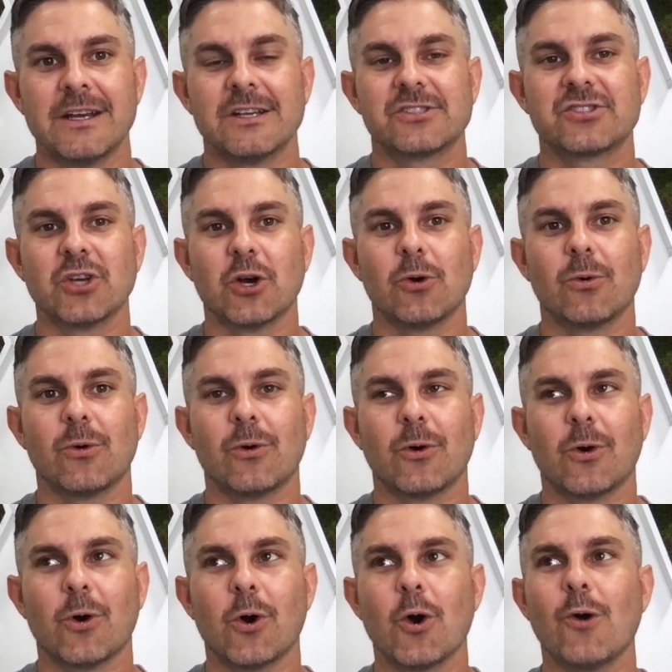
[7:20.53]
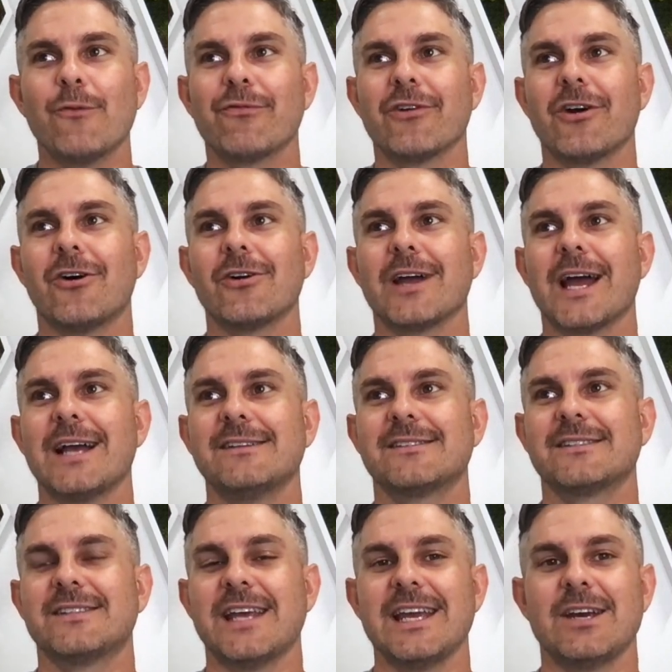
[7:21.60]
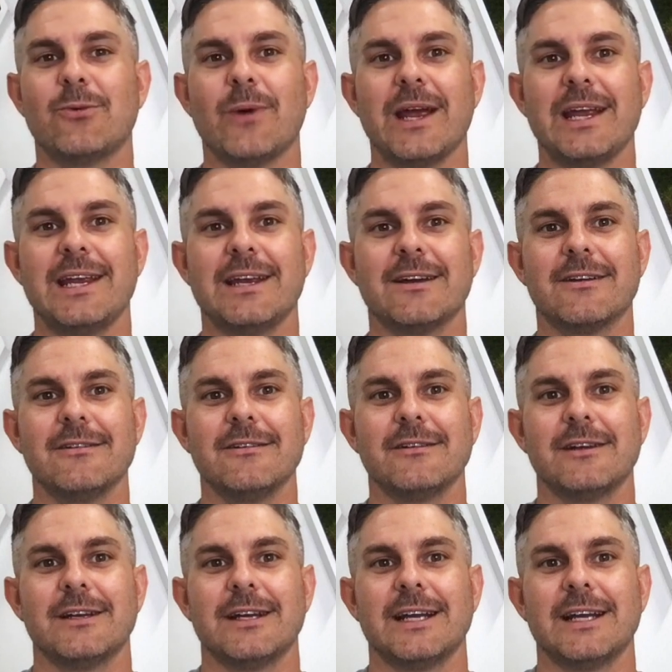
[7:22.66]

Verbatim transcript: So overall, guys, the takeaway here